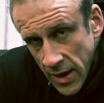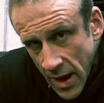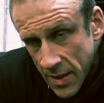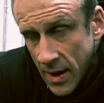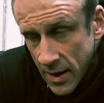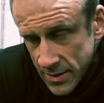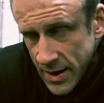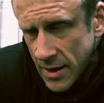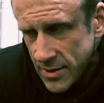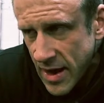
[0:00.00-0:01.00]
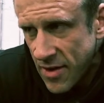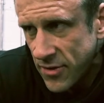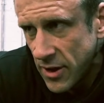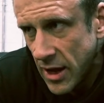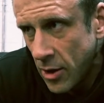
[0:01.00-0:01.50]
Yeah, and that
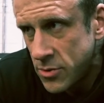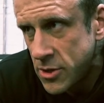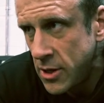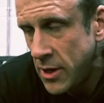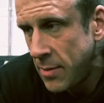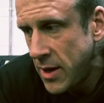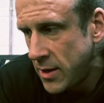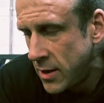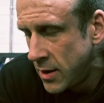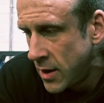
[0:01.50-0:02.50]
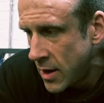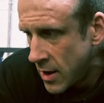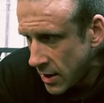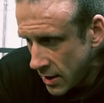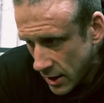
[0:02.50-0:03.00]
definitely helps. I mean,
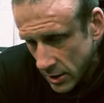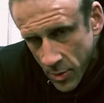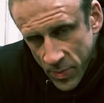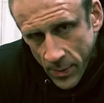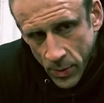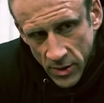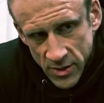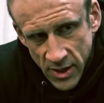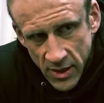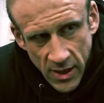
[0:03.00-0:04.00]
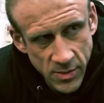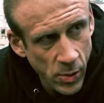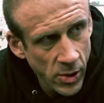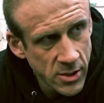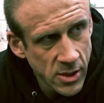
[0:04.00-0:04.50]
a lot of people are seeing these
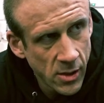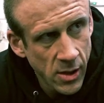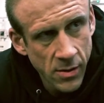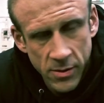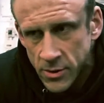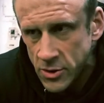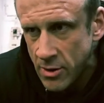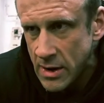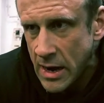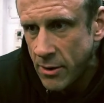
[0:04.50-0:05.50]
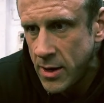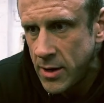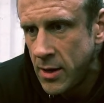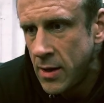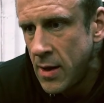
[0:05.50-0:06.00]
boys that train out
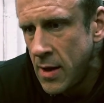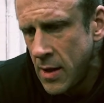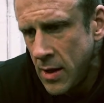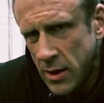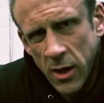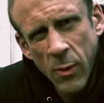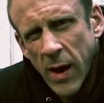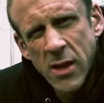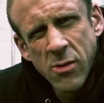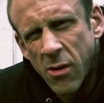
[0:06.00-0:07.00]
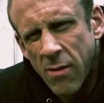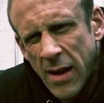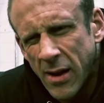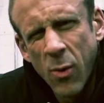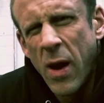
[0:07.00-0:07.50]
in Kuwait or
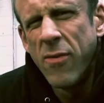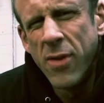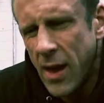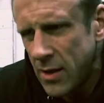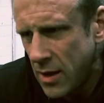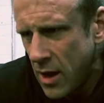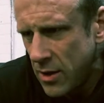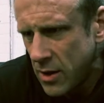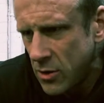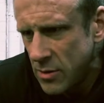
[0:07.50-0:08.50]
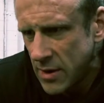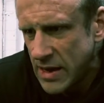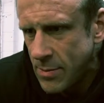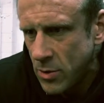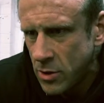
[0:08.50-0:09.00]
Iran or wherever the heck they are, they call them the
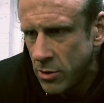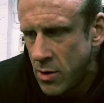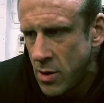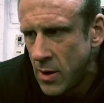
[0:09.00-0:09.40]
camel crew,